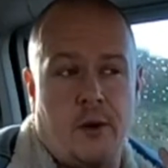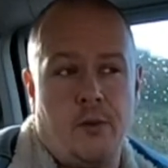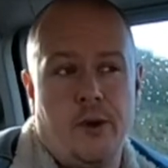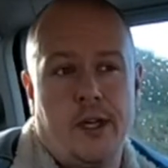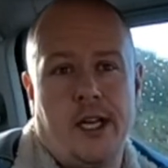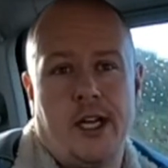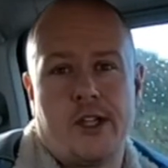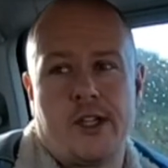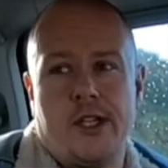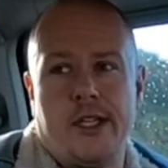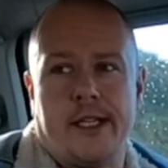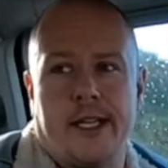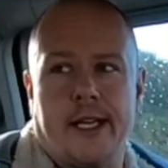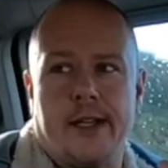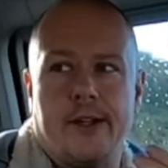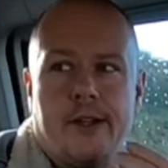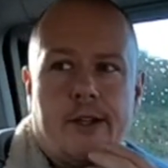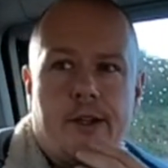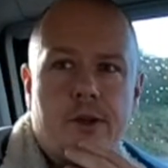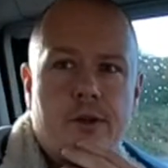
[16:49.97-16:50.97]
I will actually
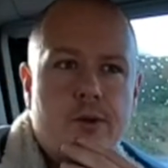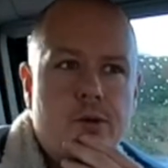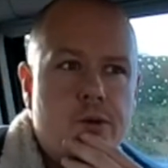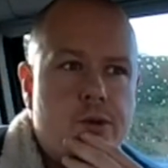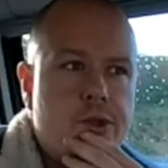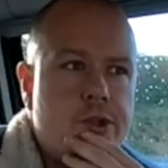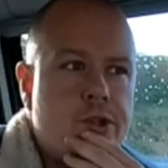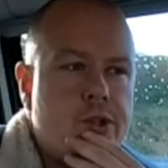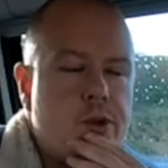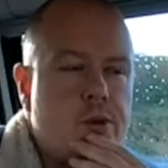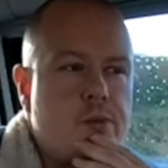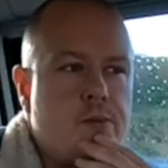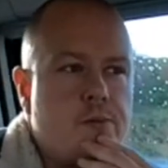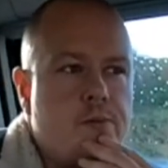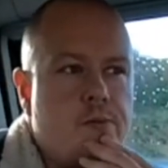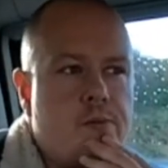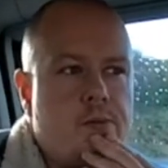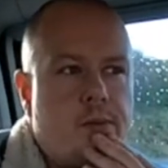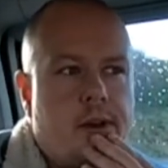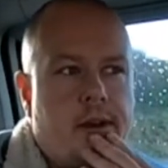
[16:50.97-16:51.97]
get to use
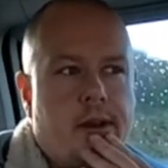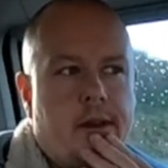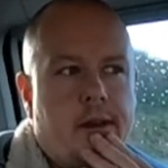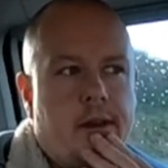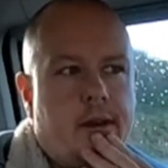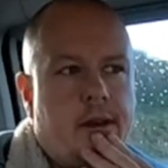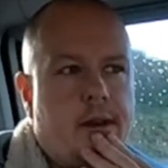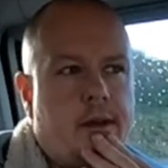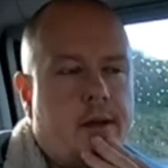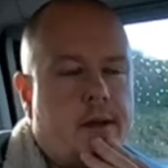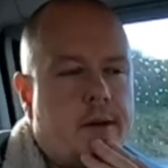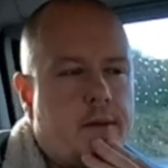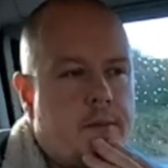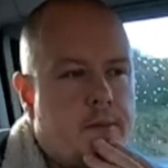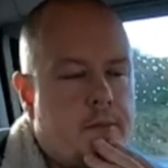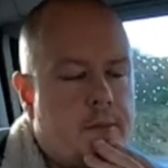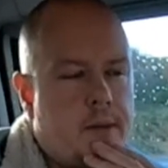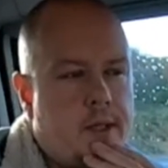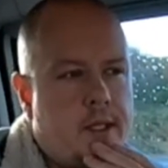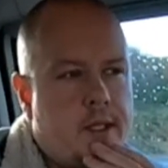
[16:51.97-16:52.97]
some I